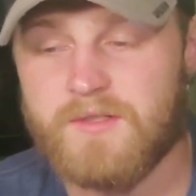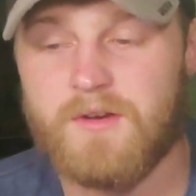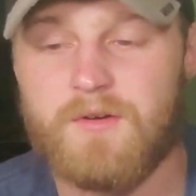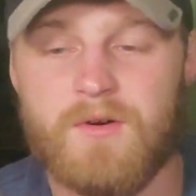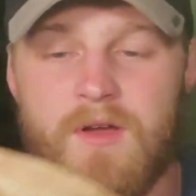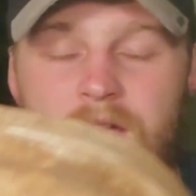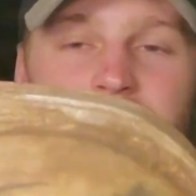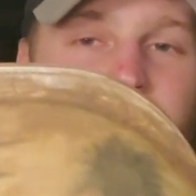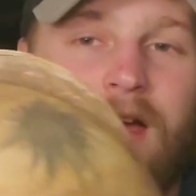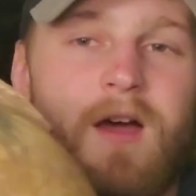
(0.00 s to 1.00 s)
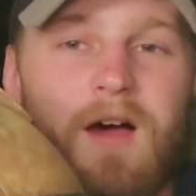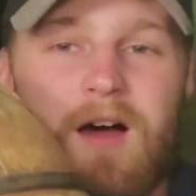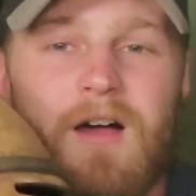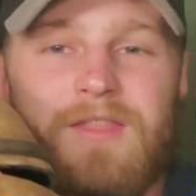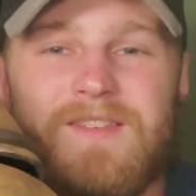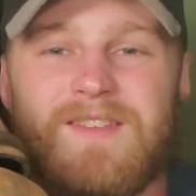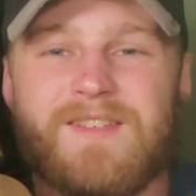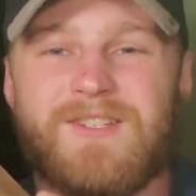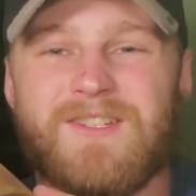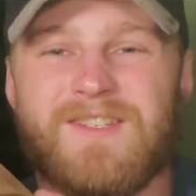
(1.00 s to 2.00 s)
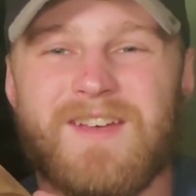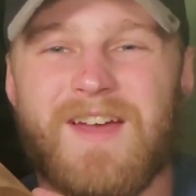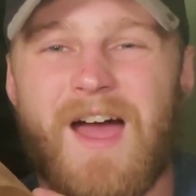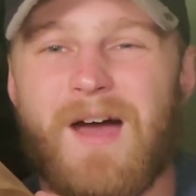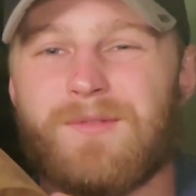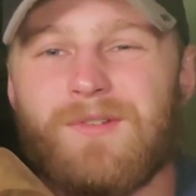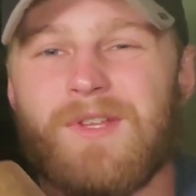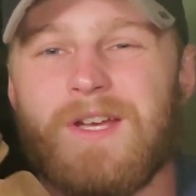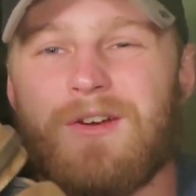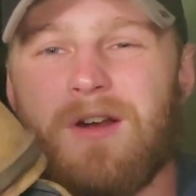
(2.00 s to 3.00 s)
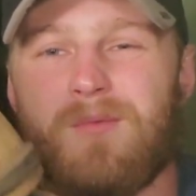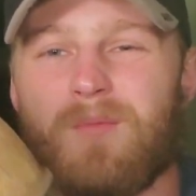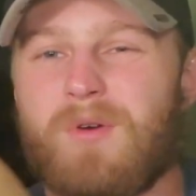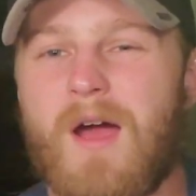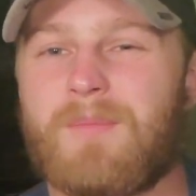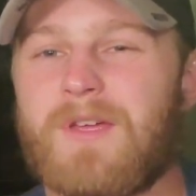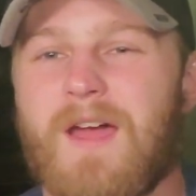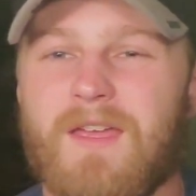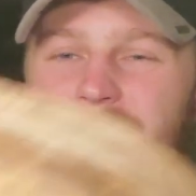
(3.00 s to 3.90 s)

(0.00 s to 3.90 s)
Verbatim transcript: So uh, this is just an absolutely incredible prop that I